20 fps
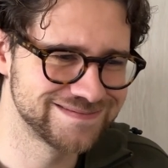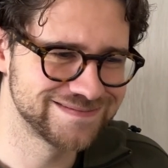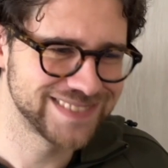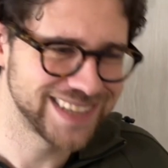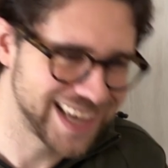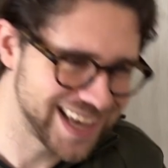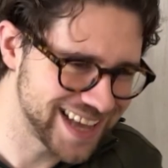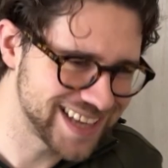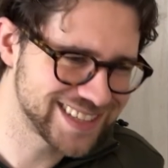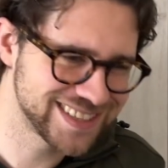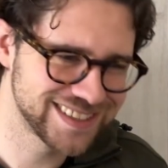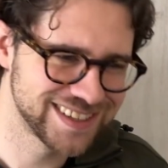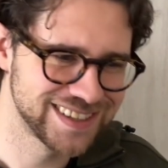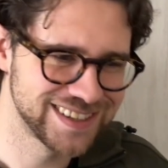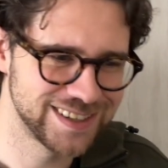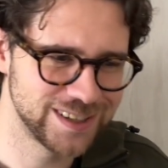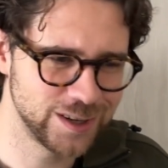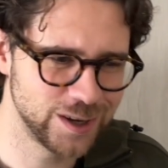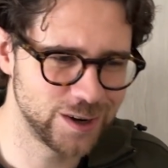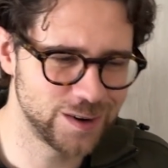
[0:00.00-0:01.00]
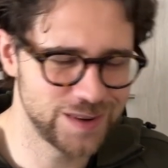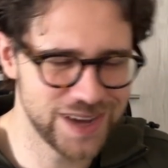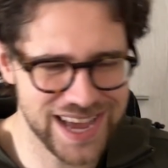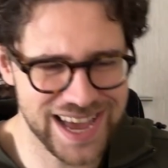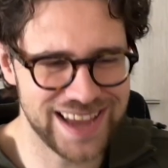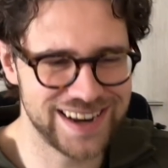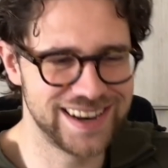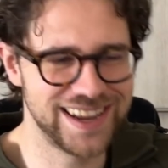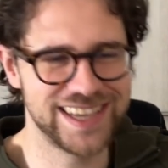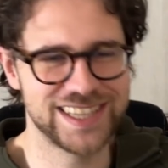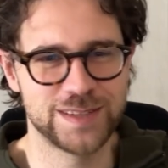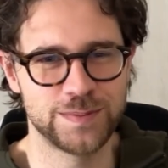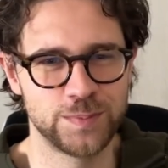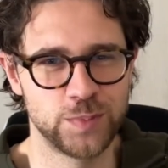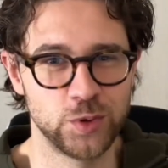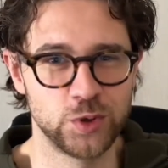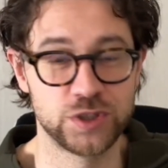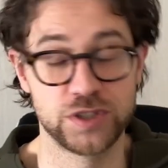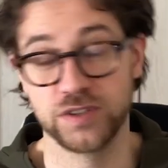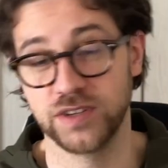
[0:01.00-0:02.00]
Yes? No? Let's
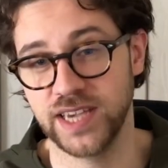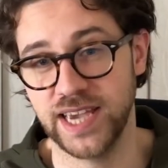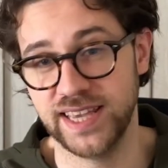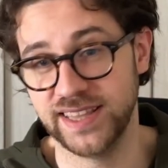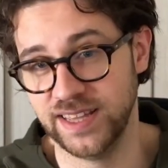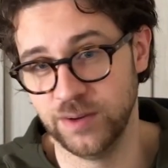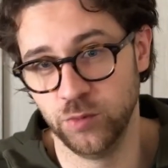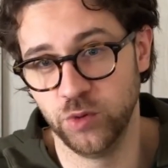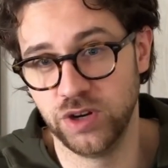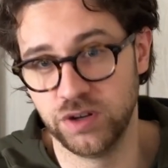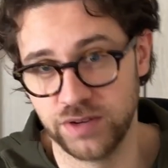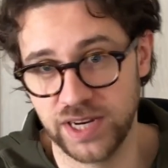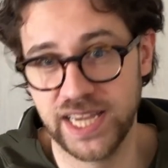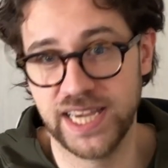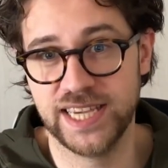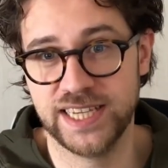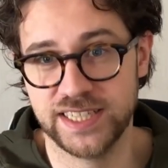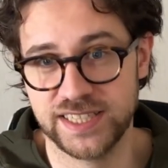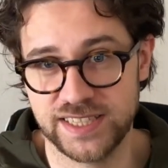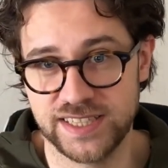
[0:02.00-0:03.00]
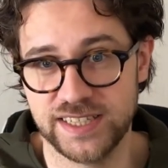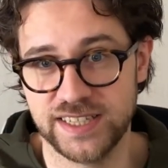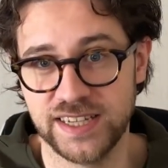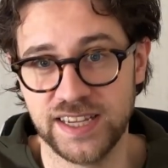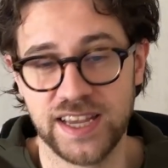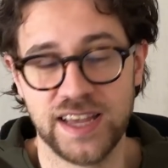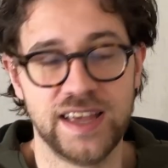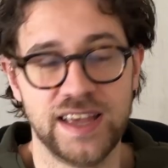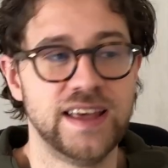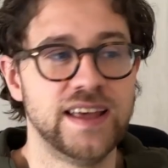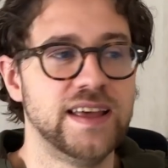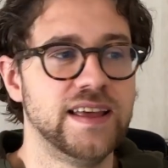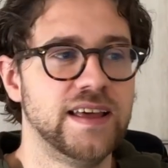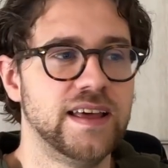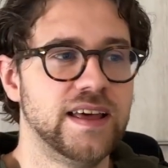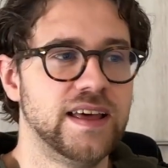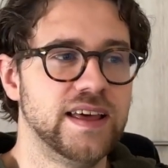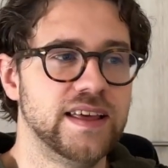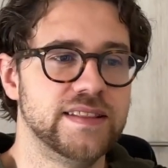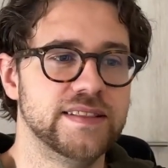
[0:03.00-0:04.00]
push, okay? Then we raise the
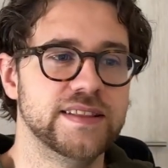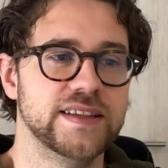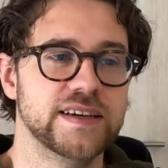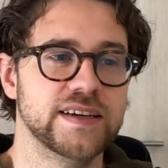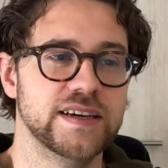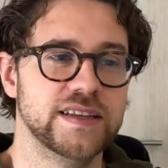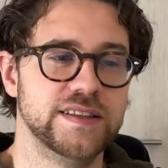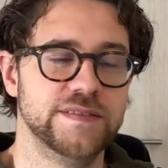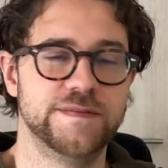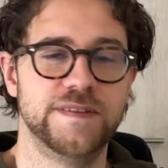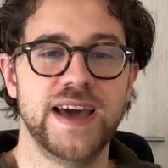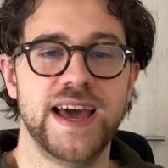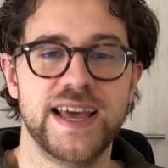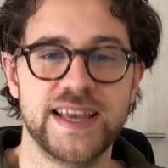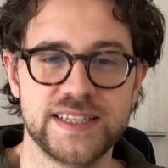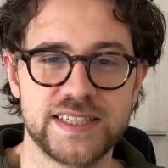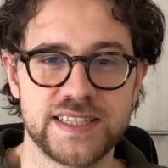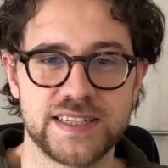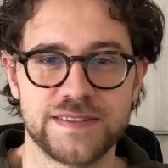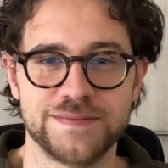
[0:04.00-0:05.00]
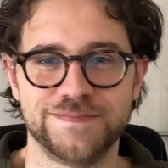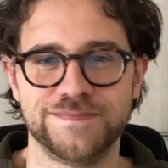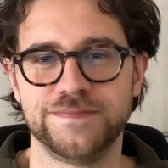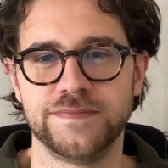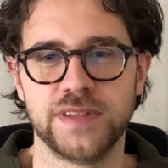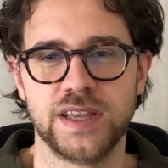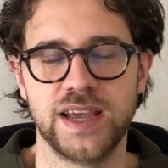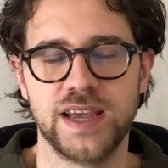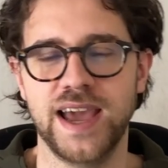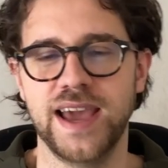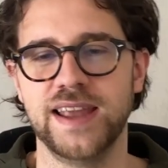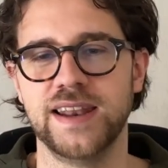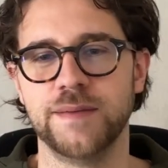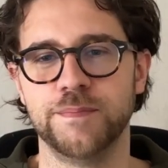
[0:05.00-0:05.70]
defense and